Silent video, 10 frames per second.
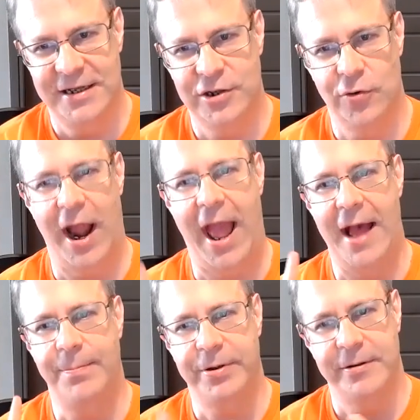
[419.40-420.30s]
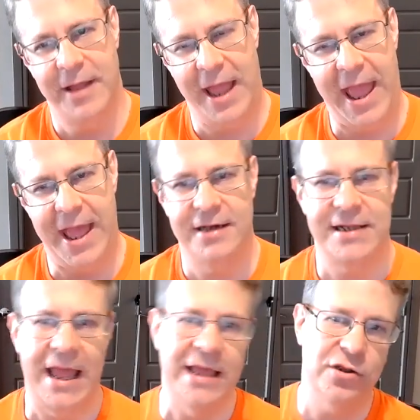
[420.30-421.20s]
your app,
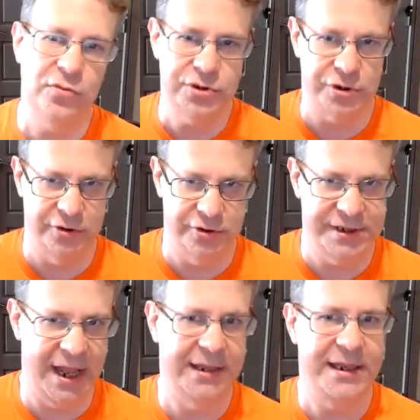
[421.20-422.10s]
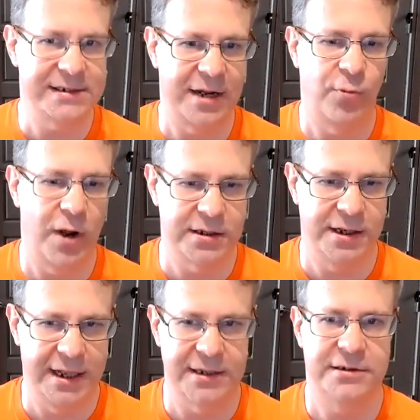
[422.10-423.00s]
and a user saying, yes, I want
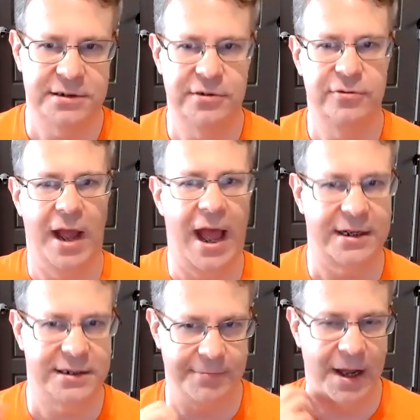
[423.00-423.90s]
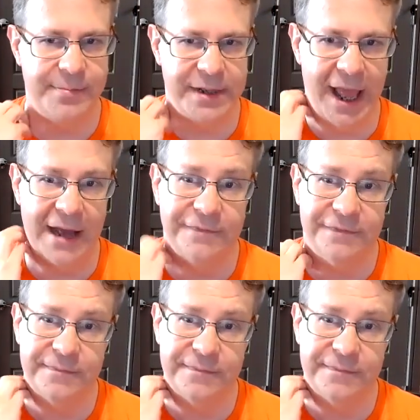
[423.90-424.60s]
it to act on my behalf.